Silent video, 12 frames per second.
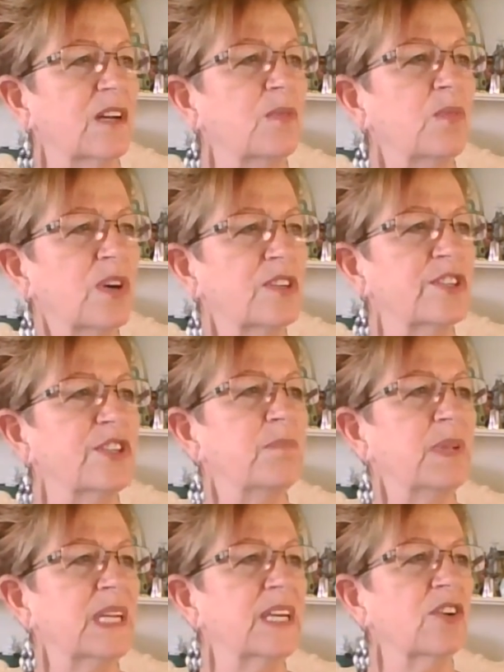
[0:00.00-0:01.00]
I want you to
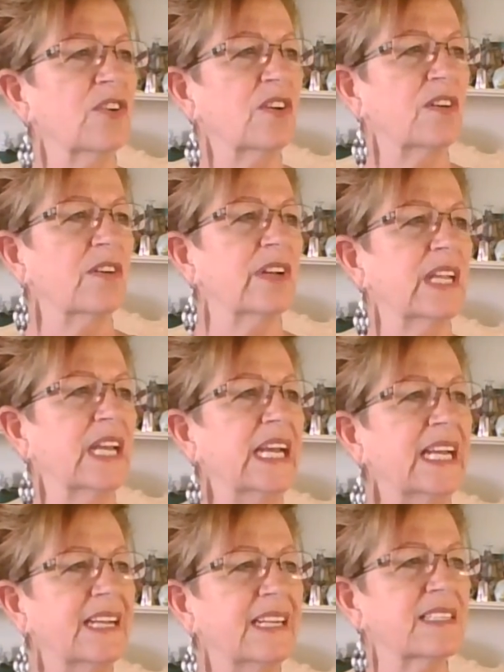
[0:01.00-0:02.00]
play your card.
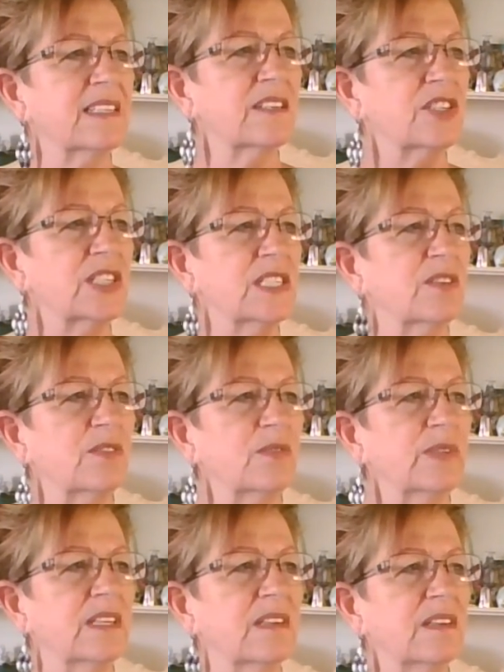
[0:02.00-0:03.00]
And it's like she's
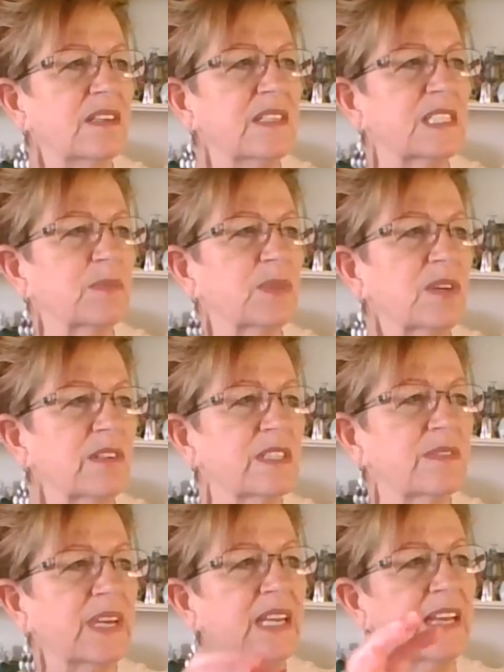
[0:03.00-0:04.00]
holding some
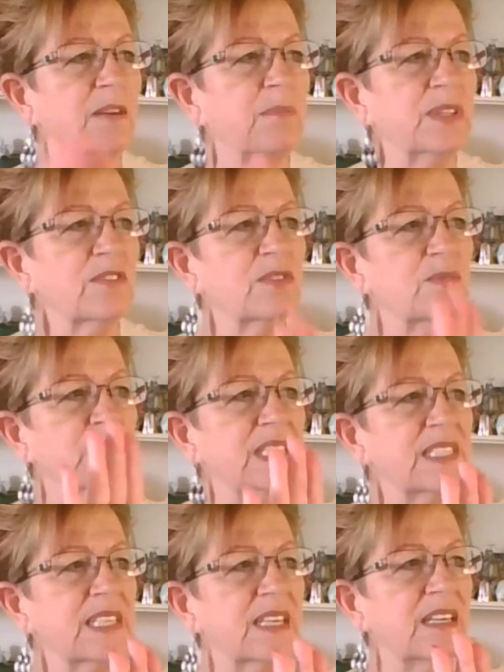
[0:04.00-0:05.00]
cards fanned out, but there's one
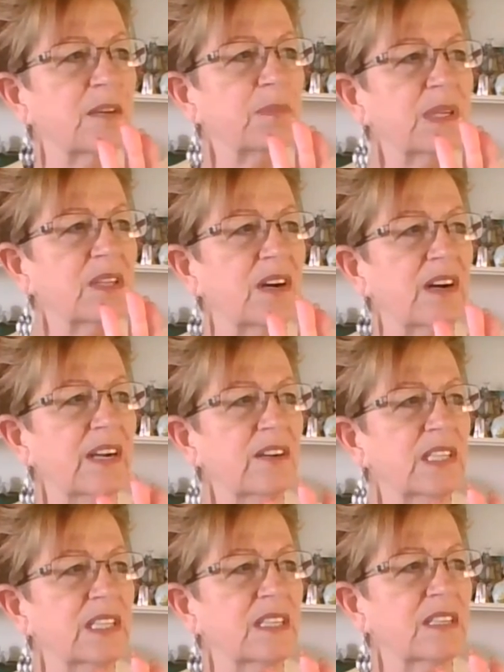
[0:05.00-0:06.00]
sticking up a little higher
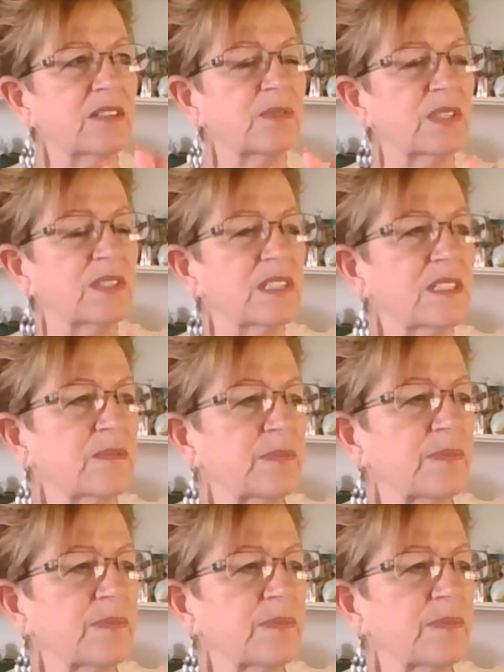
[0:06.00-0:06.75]
than the other ones.